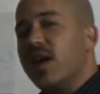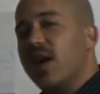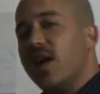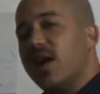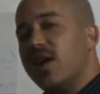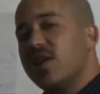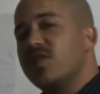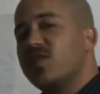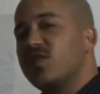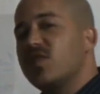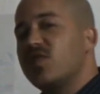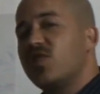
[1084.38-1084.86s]

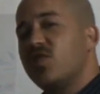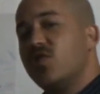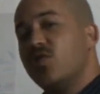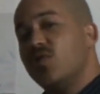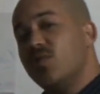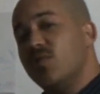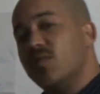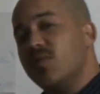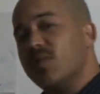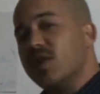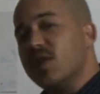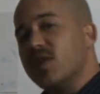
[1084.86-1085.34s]
us
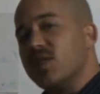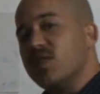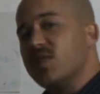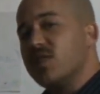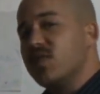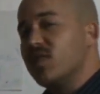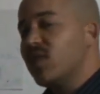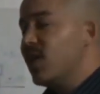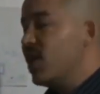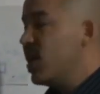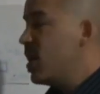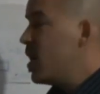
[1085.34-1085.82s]

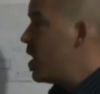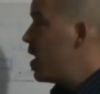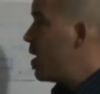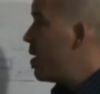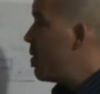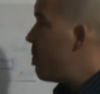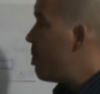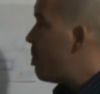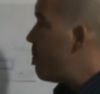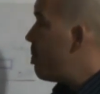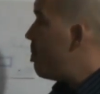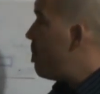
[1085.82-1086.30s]
humans
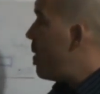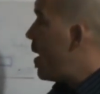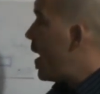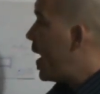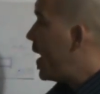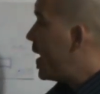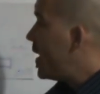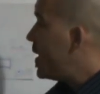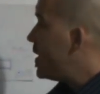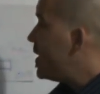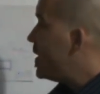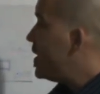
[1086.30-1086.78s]

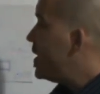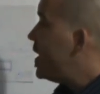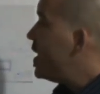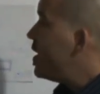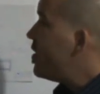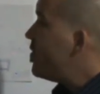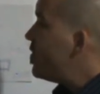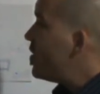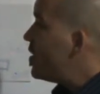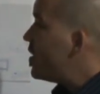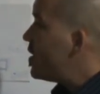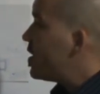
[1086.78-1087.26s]
by
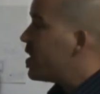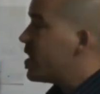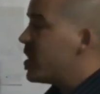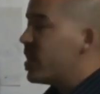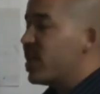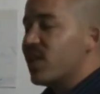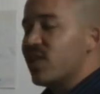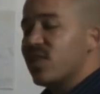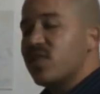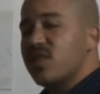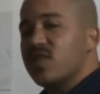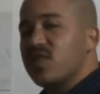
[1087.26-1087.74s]
giving
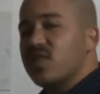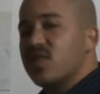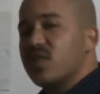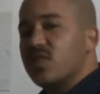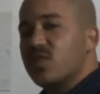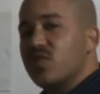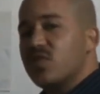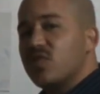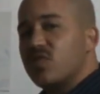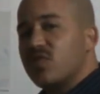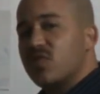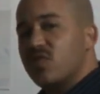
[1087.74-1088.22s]
this
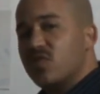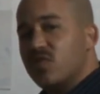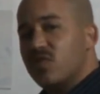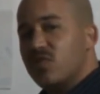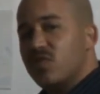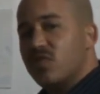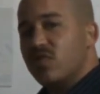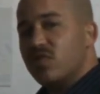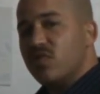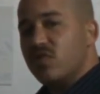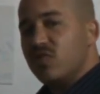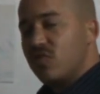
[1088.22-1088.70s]

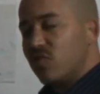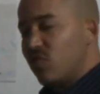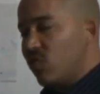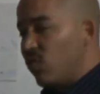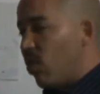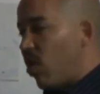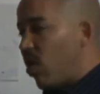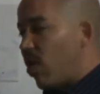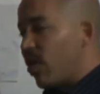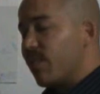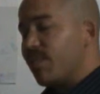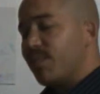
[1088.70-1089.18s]

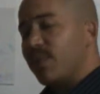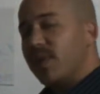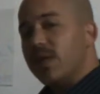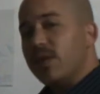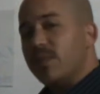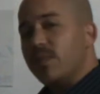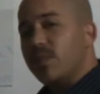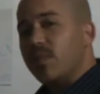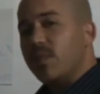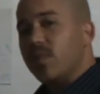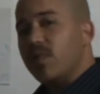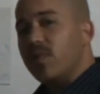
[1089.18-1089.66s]
to our
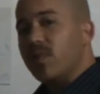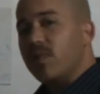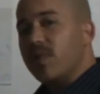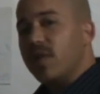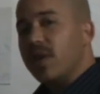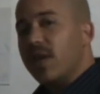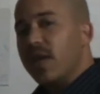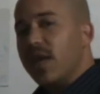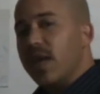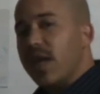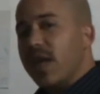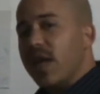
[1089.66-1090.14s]
people,
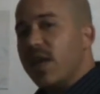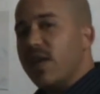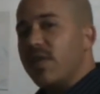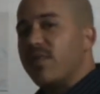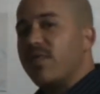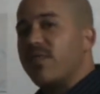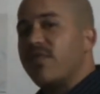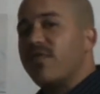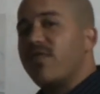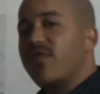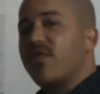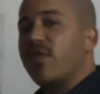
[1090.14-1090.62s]

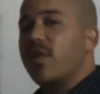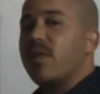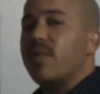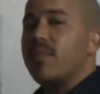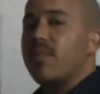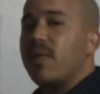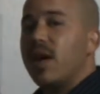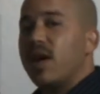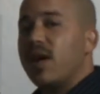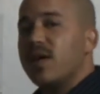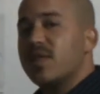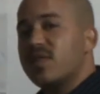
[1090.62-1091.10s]
and
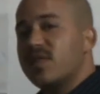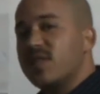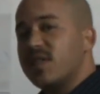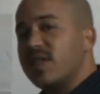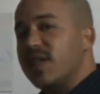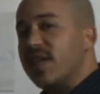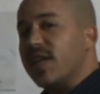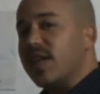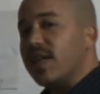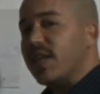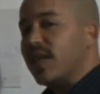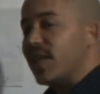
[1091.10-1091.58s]
from us
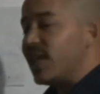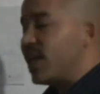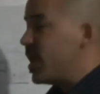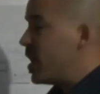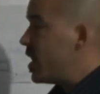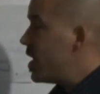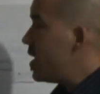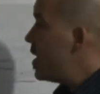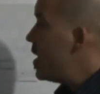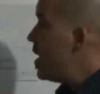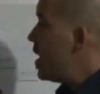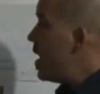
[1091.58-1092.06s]
getting it,